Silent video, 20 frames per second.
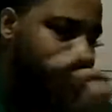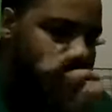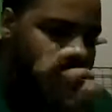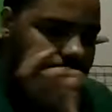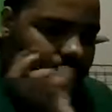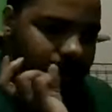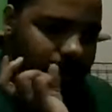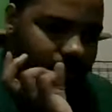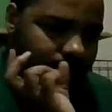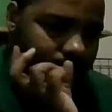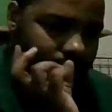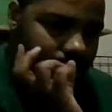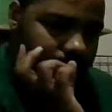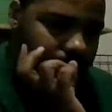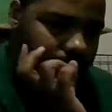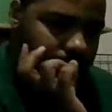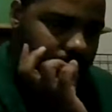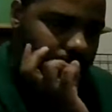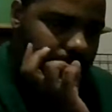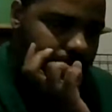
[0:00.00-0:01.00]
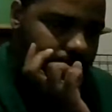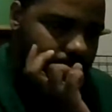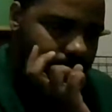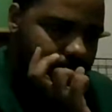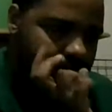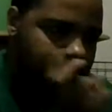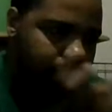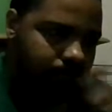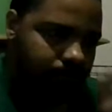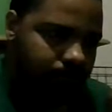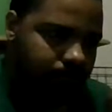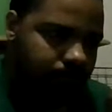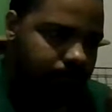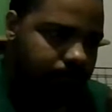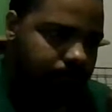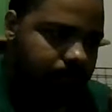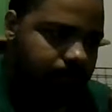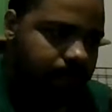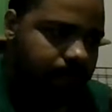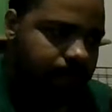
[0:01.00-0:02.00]

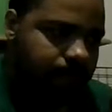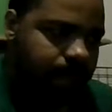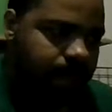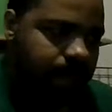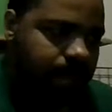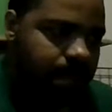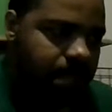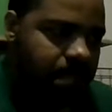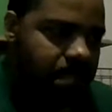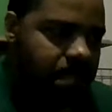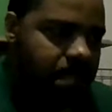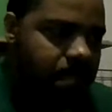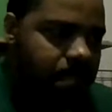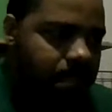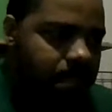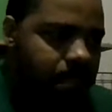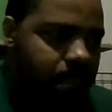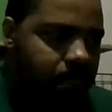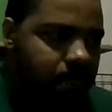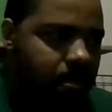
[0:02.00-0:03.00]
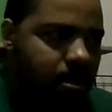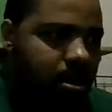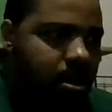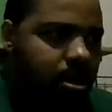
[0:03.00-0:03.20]
[no speech]